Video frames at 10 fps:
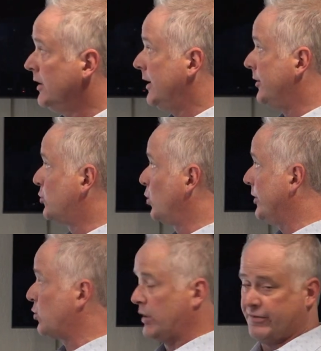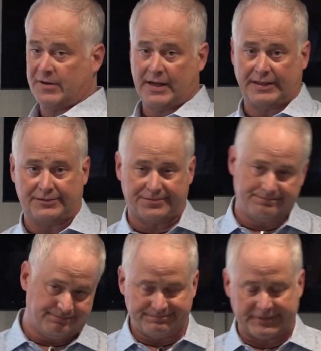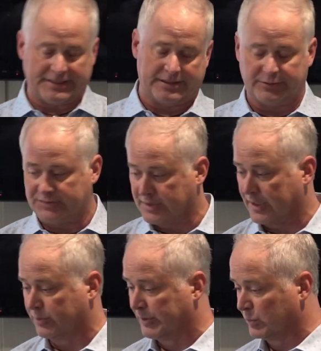in 2025, it's the government.